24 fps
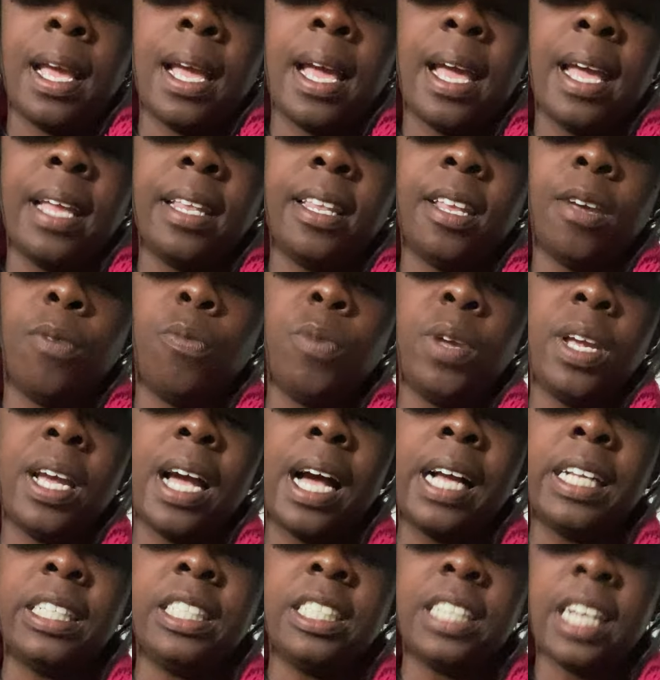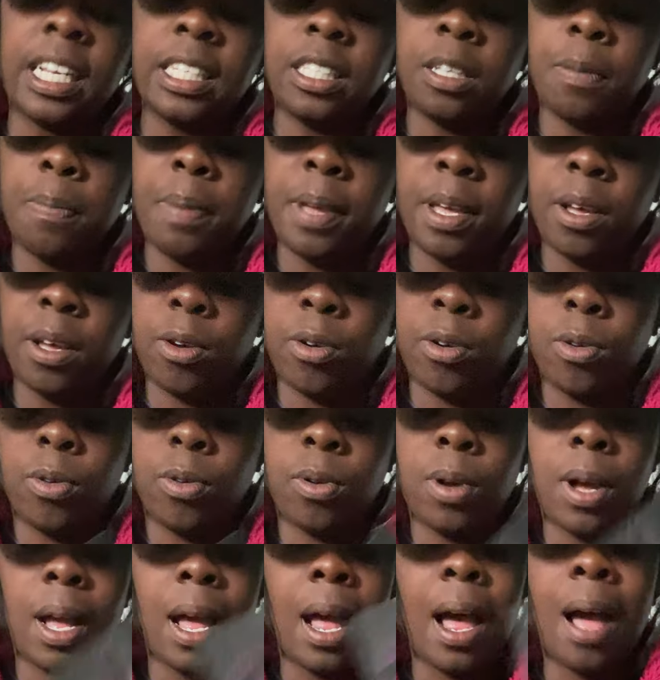And then we got
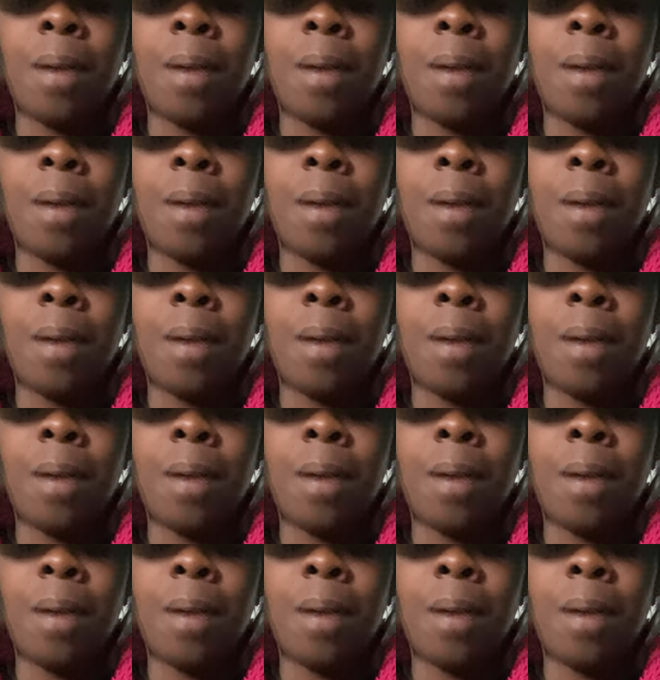Jezebel.